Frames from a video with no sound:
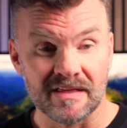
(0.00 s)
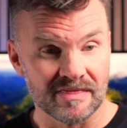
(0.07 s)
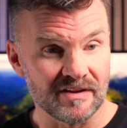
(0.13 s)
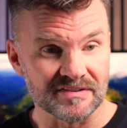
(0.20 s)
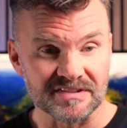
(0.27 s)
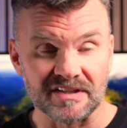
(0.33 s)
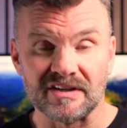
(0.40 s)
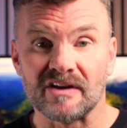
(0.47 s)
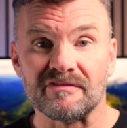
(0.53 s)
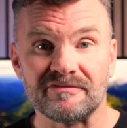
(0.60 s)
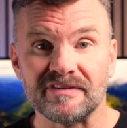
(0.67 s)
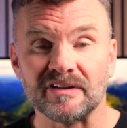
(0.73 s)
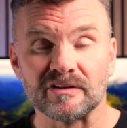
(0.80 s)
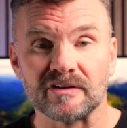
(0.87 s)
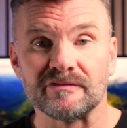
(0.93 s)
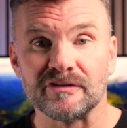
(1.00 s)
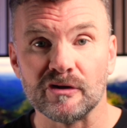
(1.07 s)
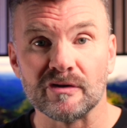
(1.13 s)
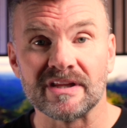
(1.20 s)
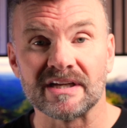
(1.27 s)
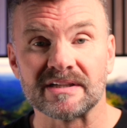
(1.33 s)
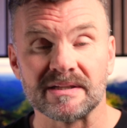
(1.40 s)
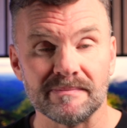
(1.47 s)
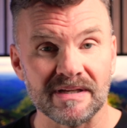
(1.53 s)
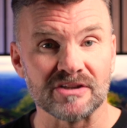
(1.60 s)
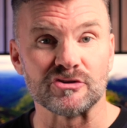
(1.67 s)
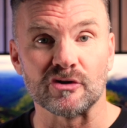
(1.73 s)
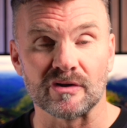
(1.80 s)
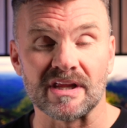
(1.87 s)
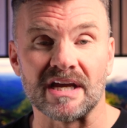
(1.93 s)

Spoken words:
There's enough field of view there to make sure